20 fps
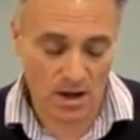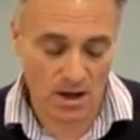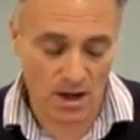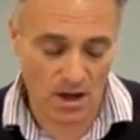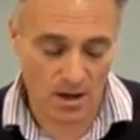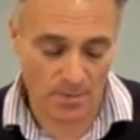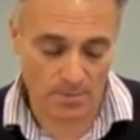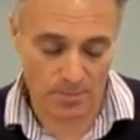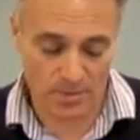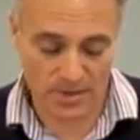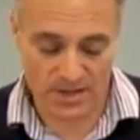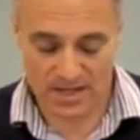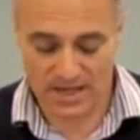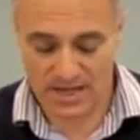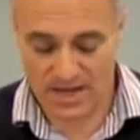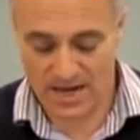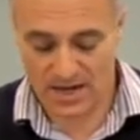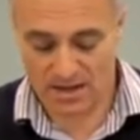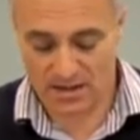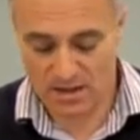But
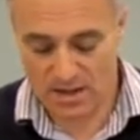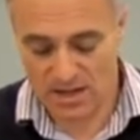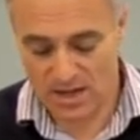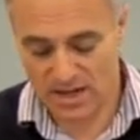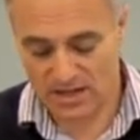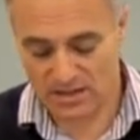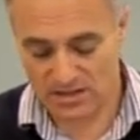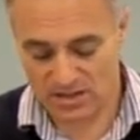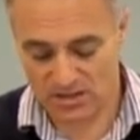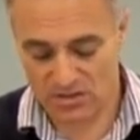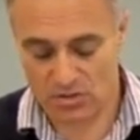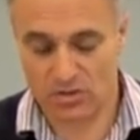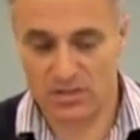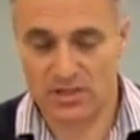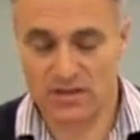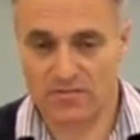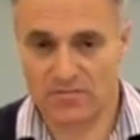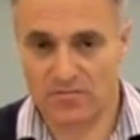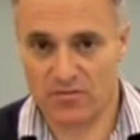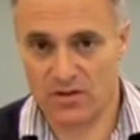again, it's just got
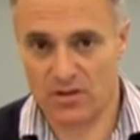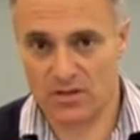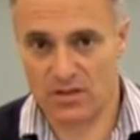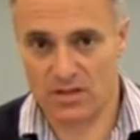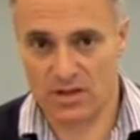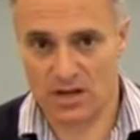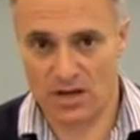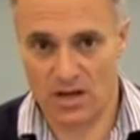different